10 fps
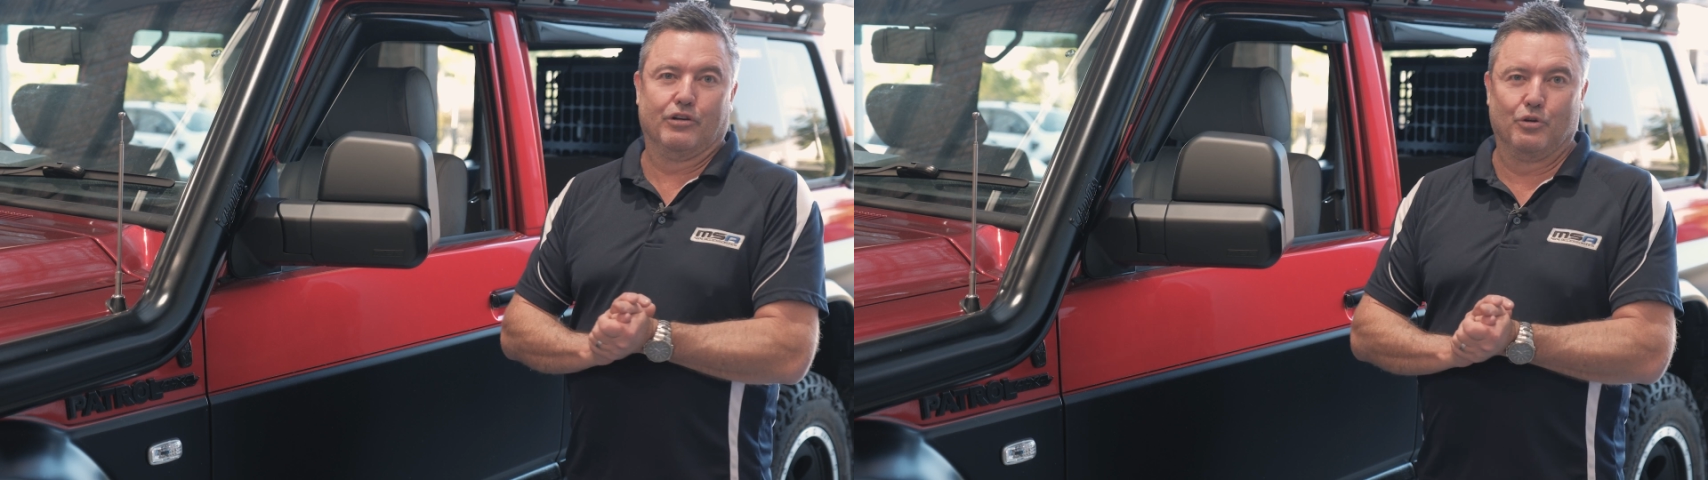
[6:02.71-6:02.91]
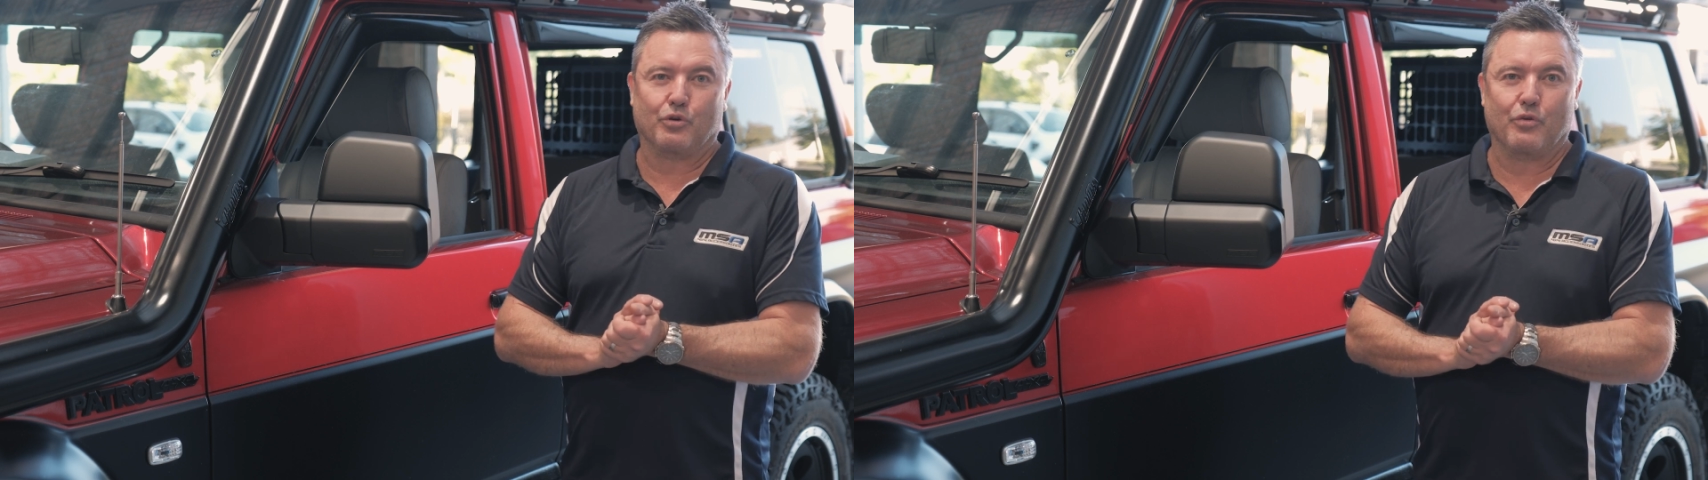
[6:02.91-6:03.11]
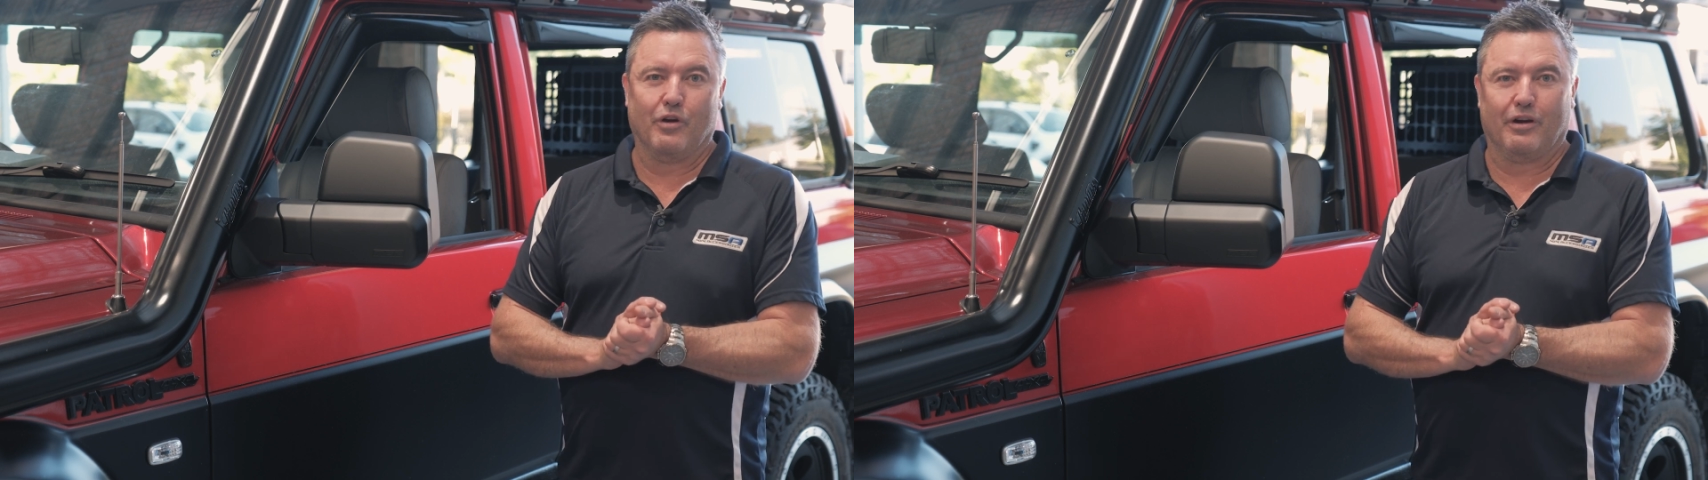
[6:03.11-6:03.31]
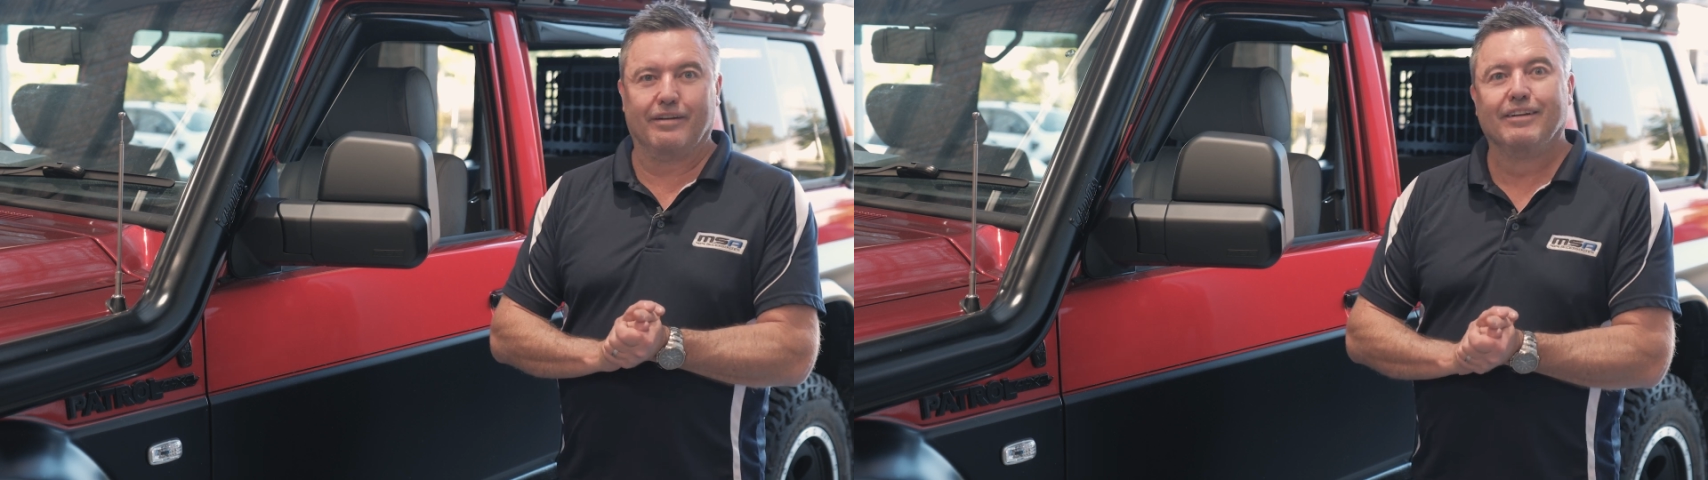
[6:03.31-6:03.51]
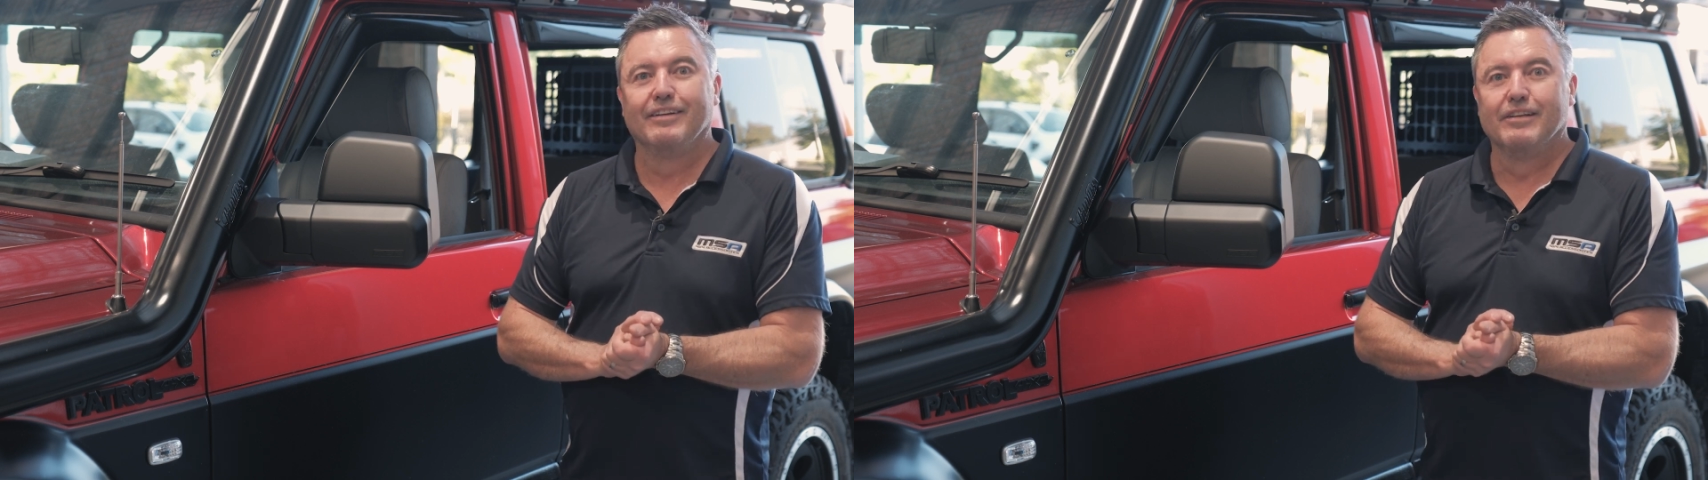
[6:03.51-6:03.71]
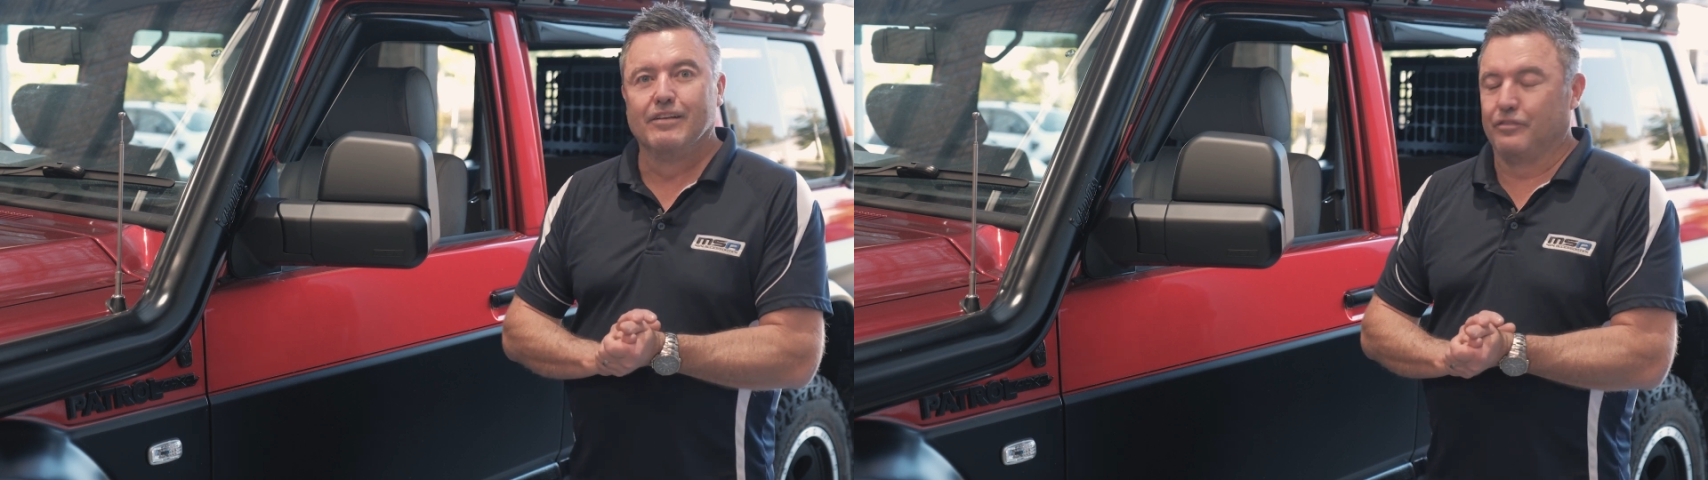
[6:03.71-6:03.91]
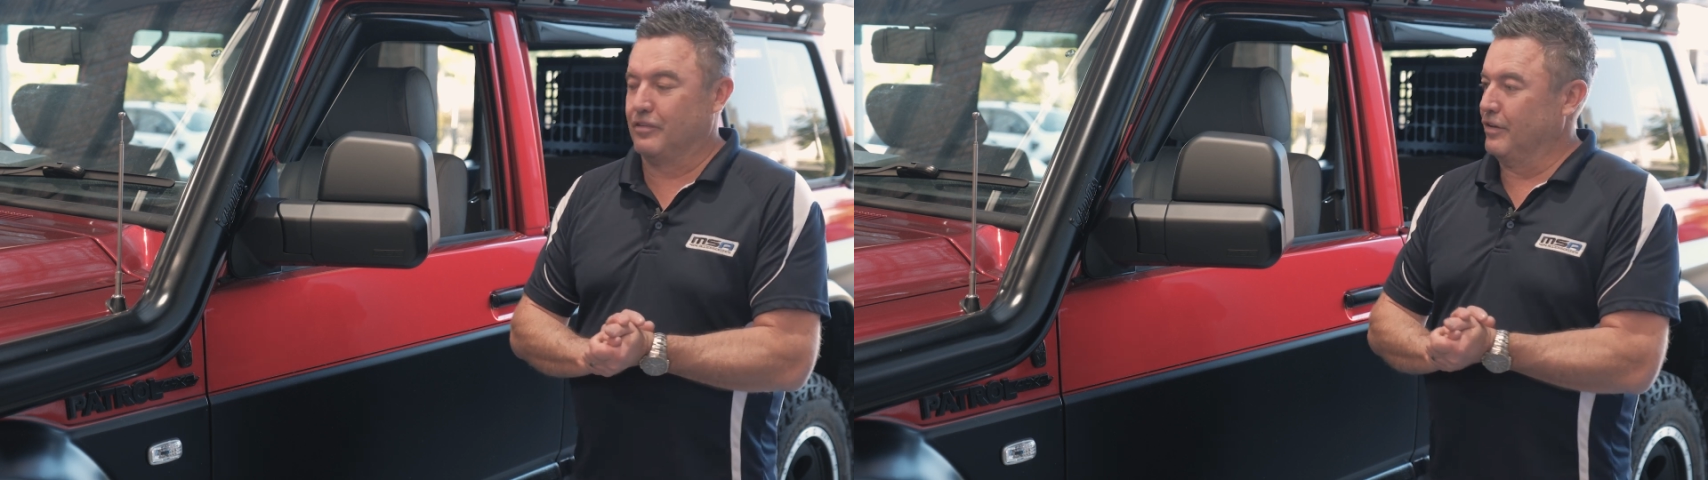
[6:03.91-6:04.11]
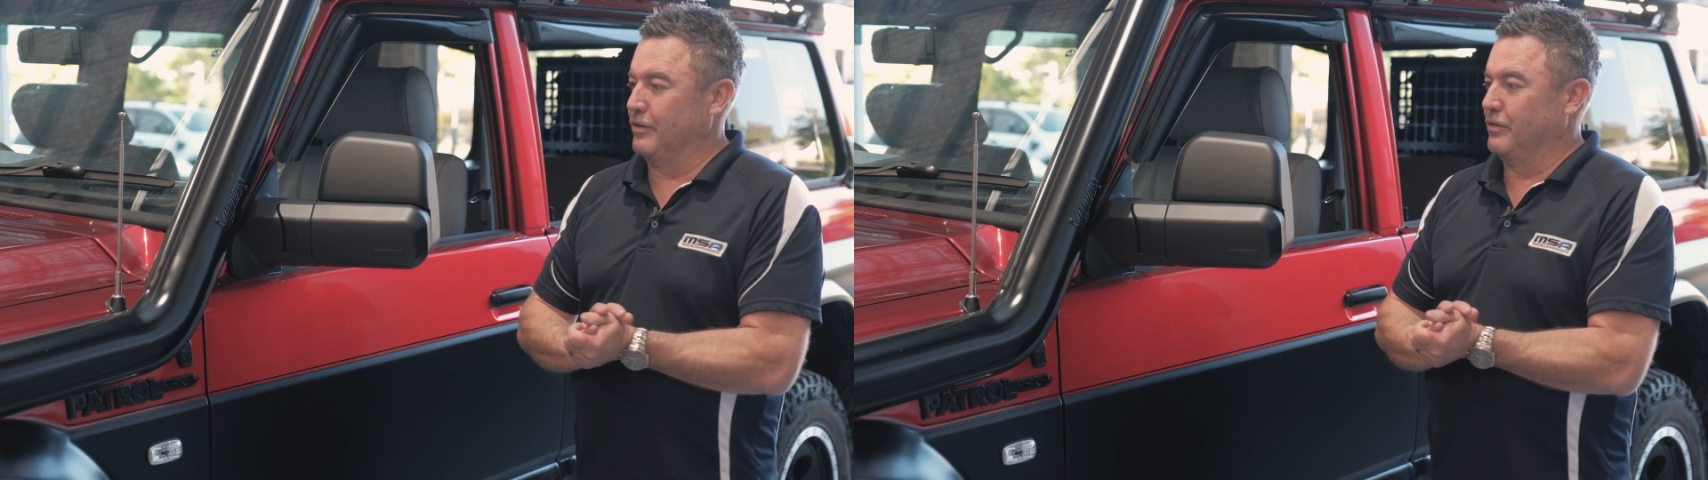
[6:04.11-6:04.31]
look right.
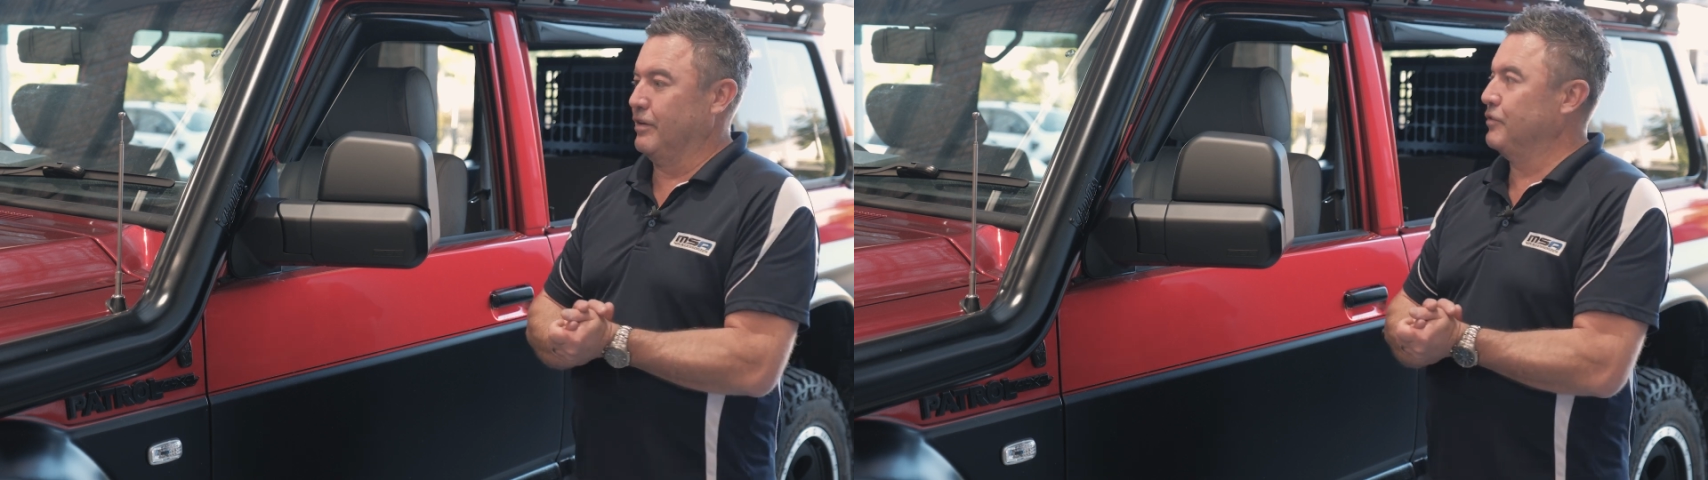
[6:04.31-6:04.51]
So